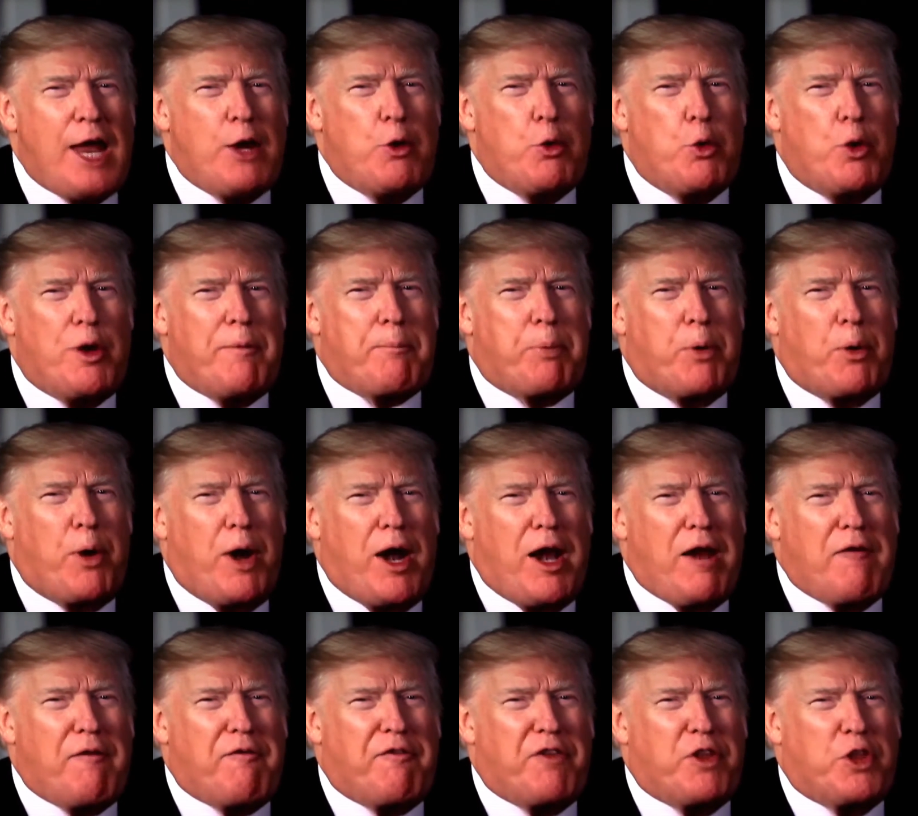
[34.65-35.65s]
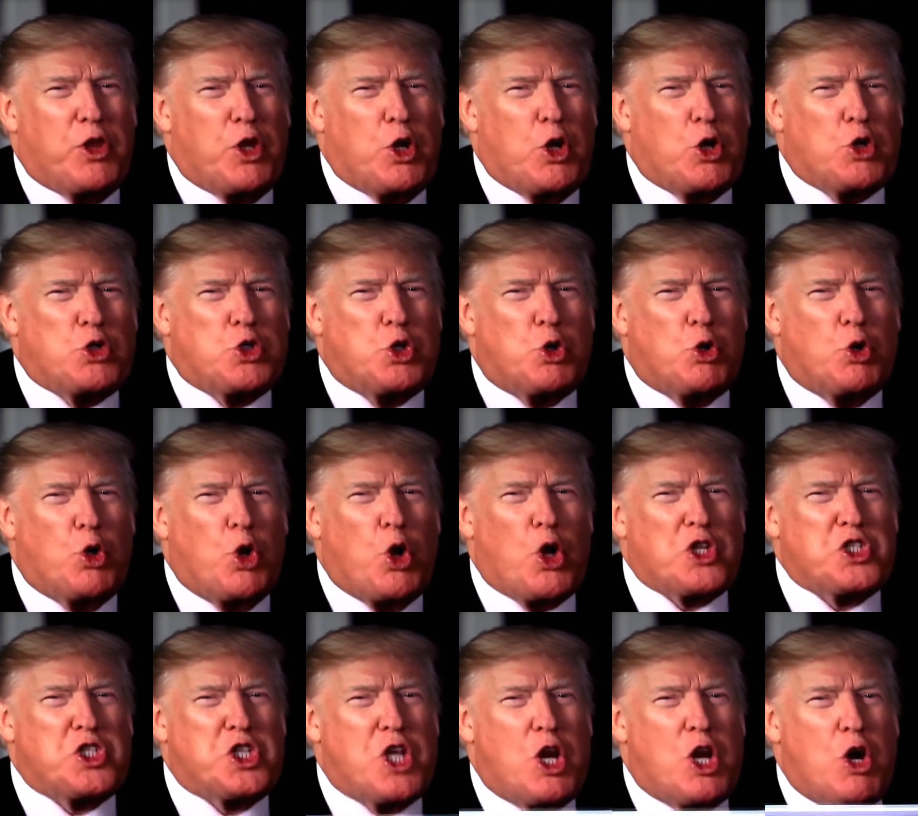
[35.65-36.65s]
and we pray for those who
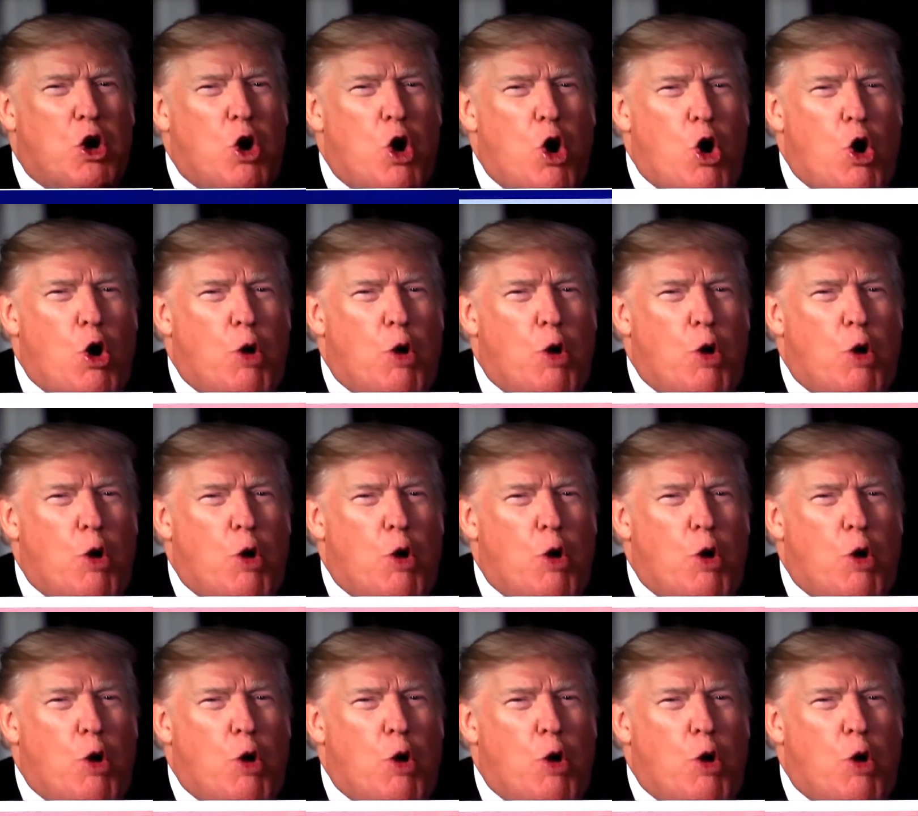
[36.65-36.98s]
lost their